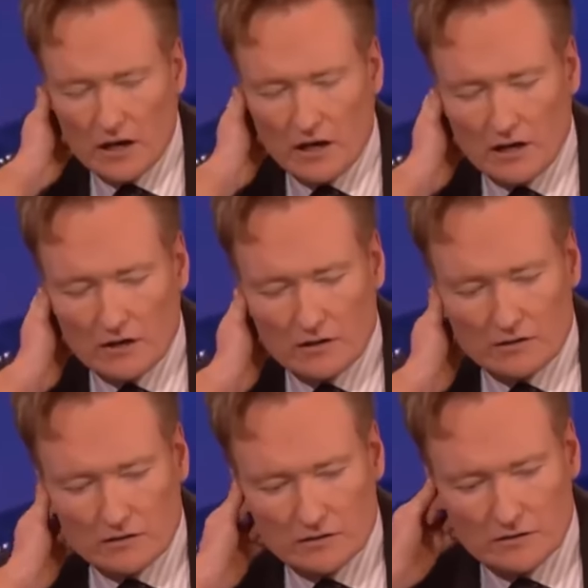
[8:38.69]
he
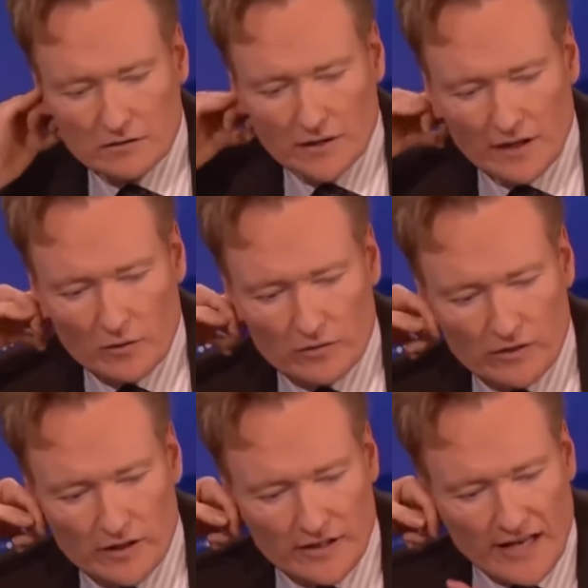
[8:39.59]
lost it in the
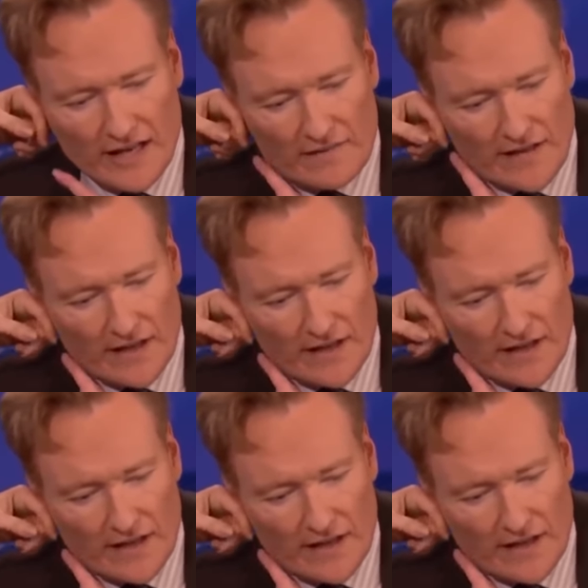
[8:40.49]
funniest way.